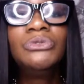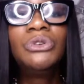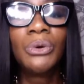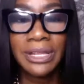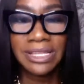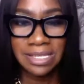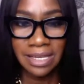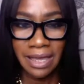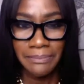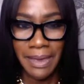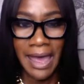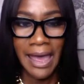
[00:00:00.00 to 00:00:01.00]
going to
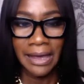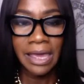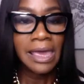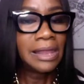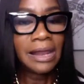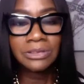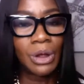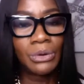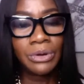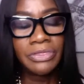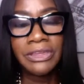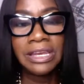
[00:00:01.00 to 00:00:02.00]
come back? That's the
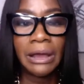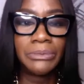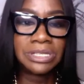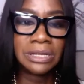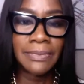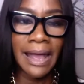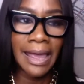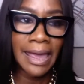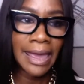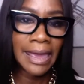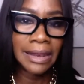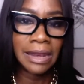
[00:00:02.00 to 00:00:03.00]
only thing that was in my
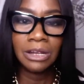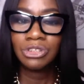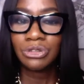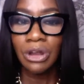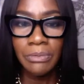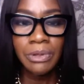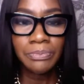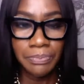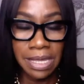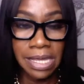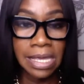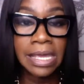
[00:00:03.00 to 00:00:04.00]
head, and it troubled
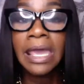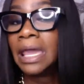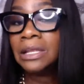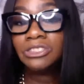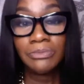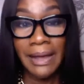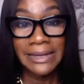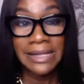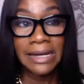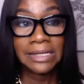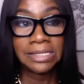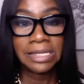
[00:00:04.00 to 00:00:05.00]
me until my
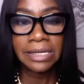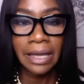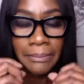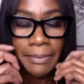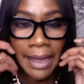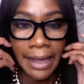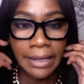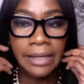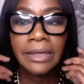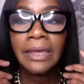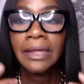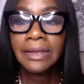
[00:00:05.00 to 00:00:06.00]
daddy did come back.
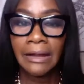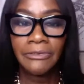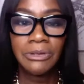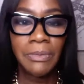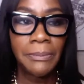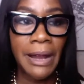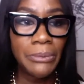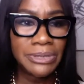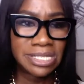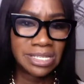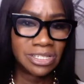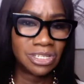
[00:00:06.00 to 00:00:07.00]
Now, remember, I
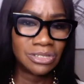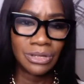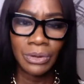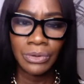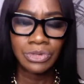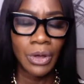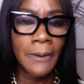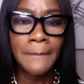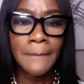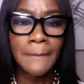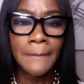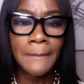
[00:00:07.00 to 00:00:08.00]
was 6 years old, so
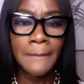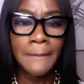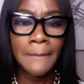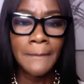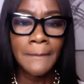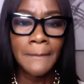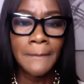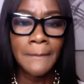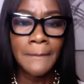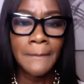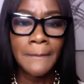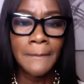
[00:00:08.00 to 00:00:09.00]
I
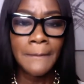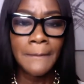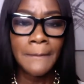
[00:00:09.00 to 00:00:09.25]
don't know if